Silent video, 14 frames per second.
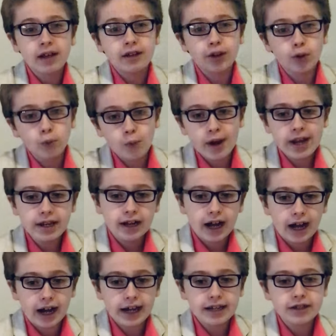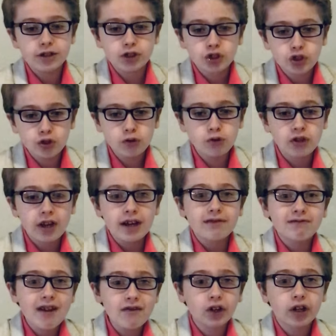Their weight, height, shoes,
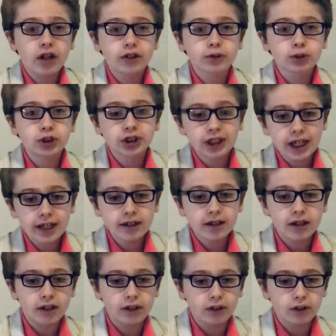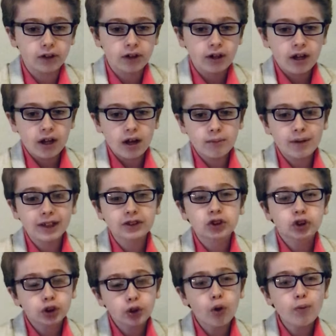favorite color, skin color, among
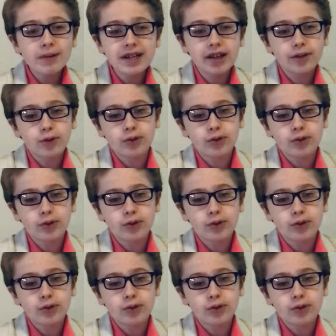so many other